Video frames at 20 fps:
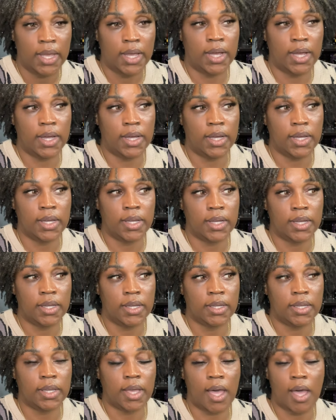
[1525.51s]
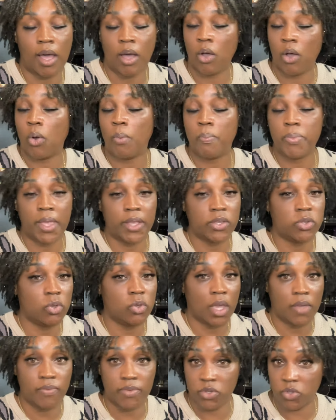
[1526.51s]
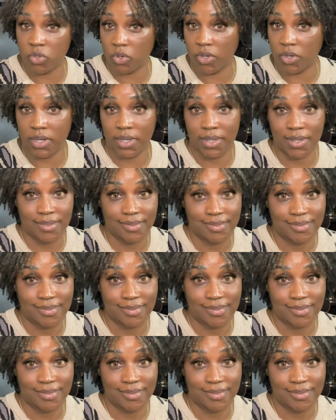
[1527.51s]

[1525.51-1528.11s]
I hope that you have enjoyed it,